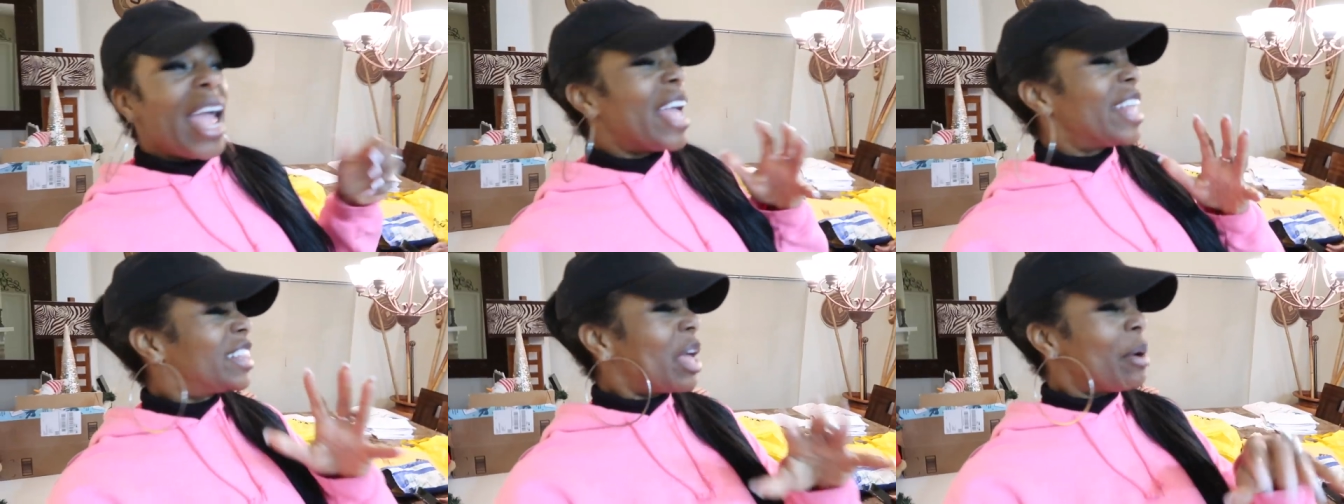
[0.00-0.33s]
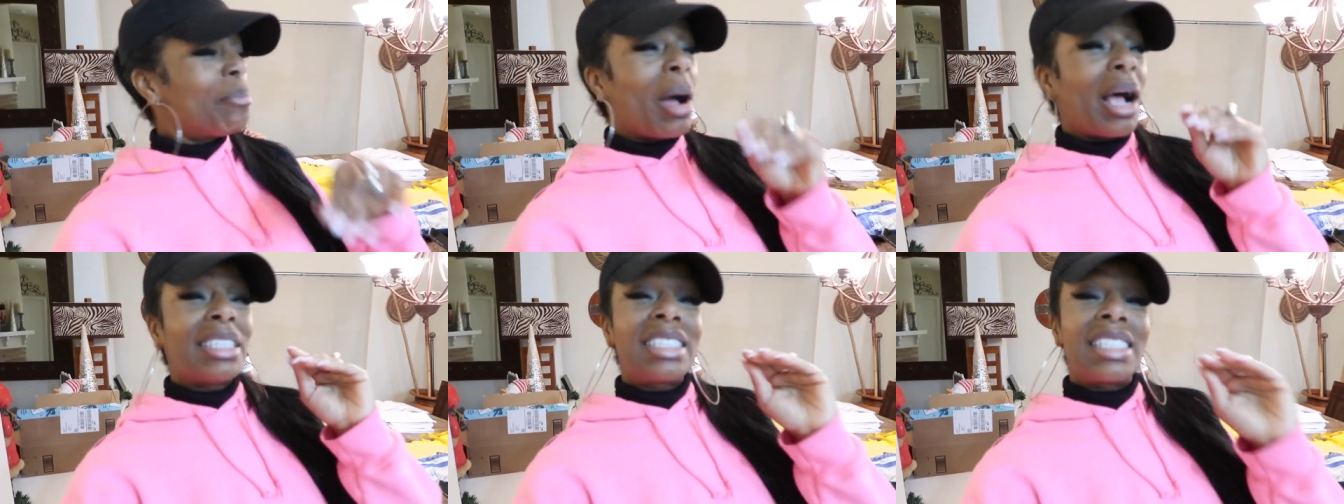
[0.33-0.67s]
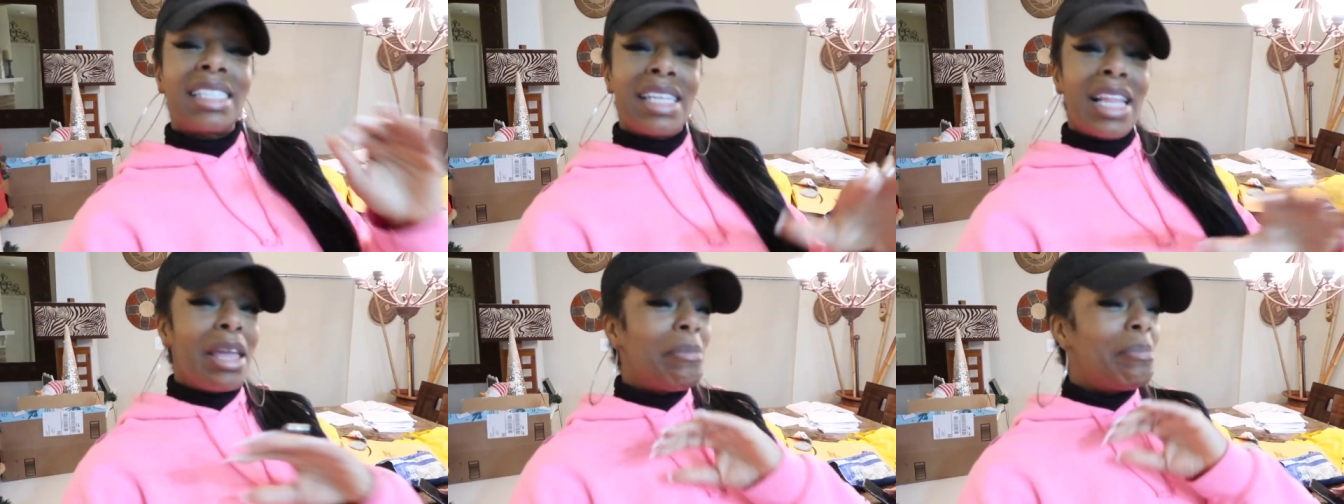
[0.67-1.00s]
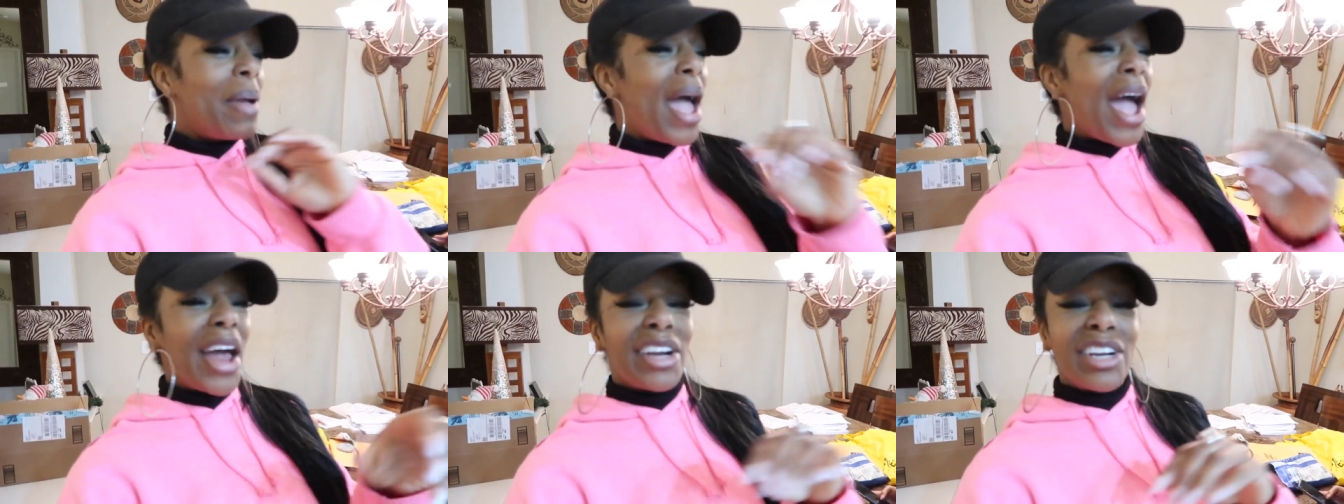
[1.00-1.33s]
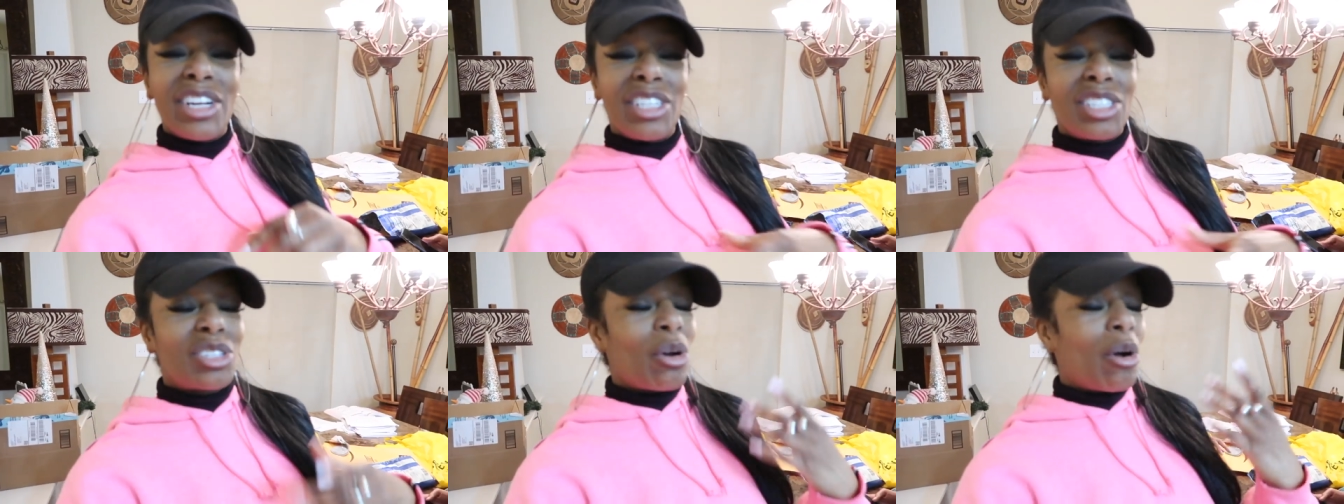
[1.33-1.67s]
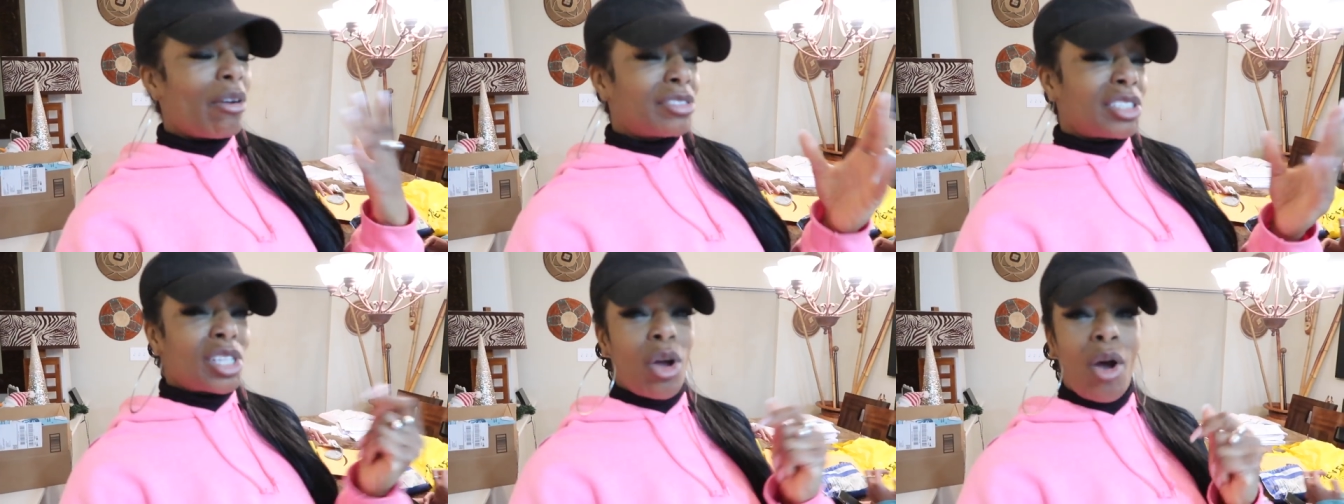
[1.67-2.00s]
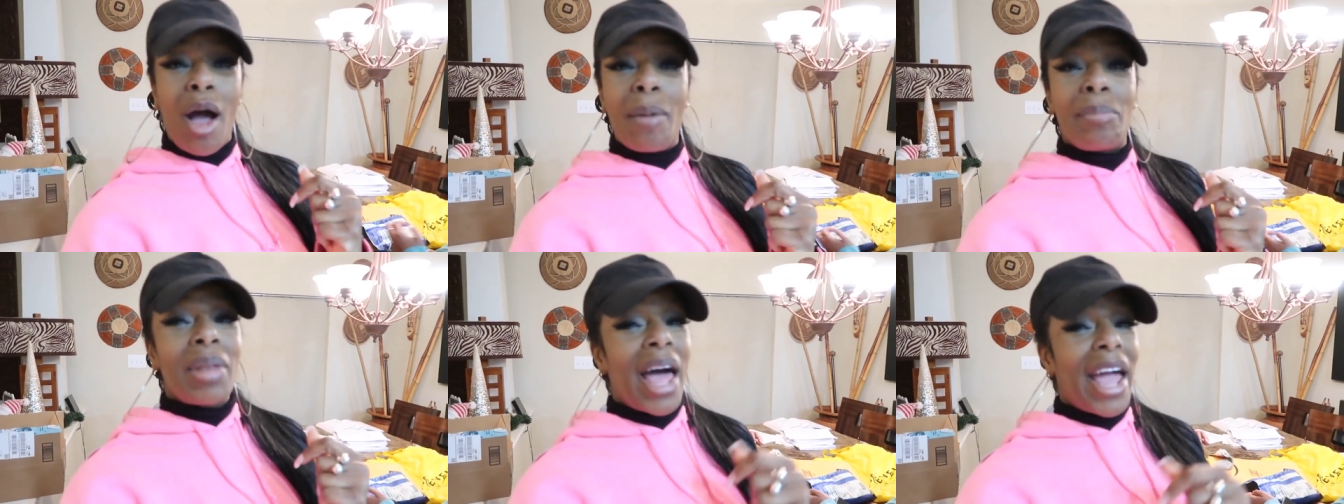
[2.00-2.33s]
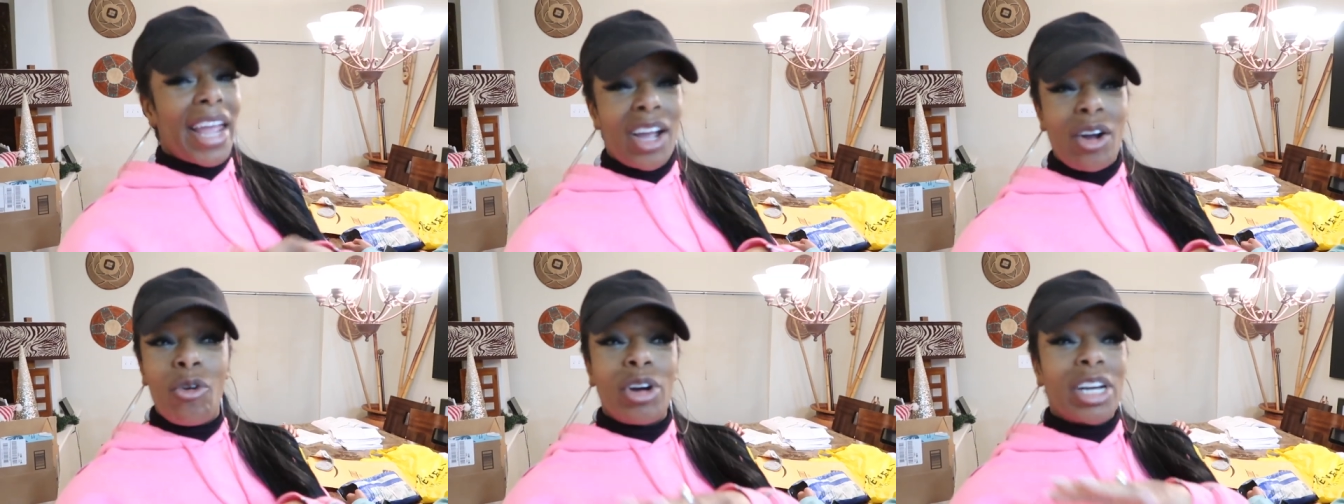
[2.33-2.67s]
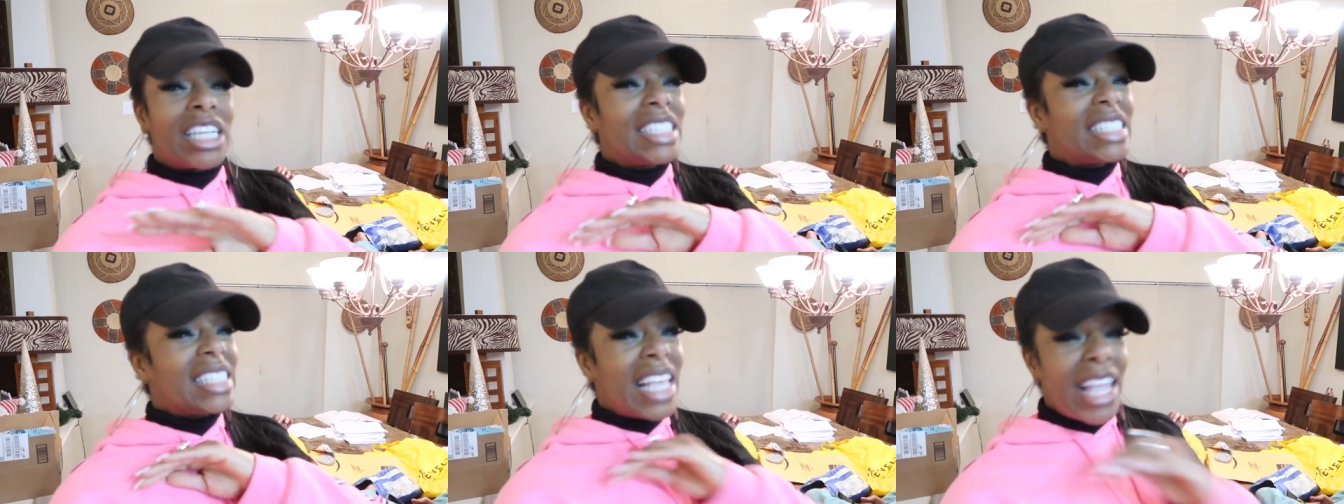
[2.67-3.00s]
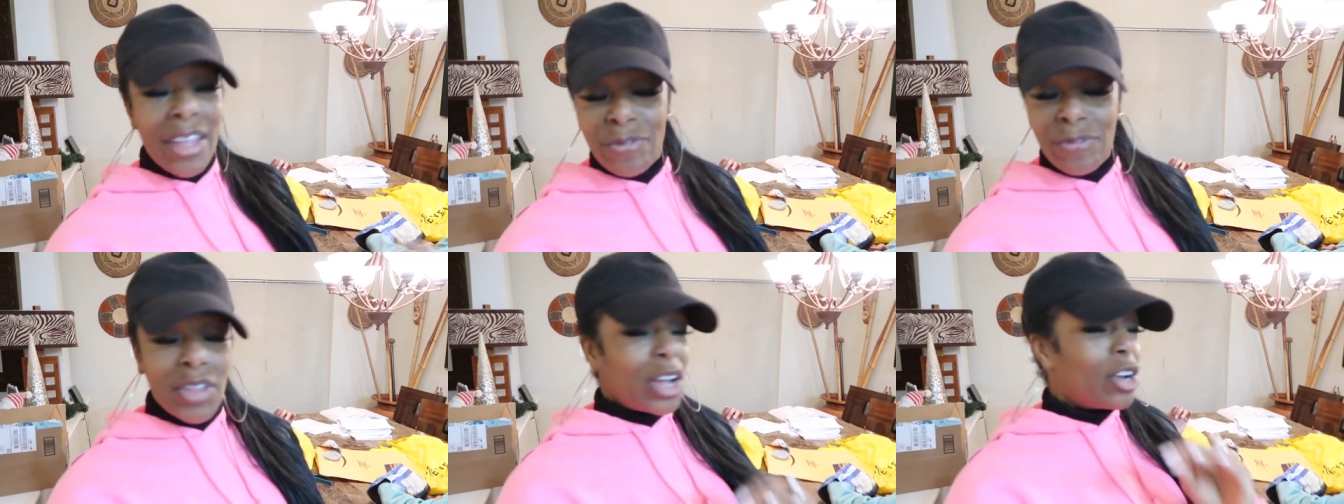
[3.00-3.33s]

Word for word: And then my sleep pattern is off, so I'm like on a tip.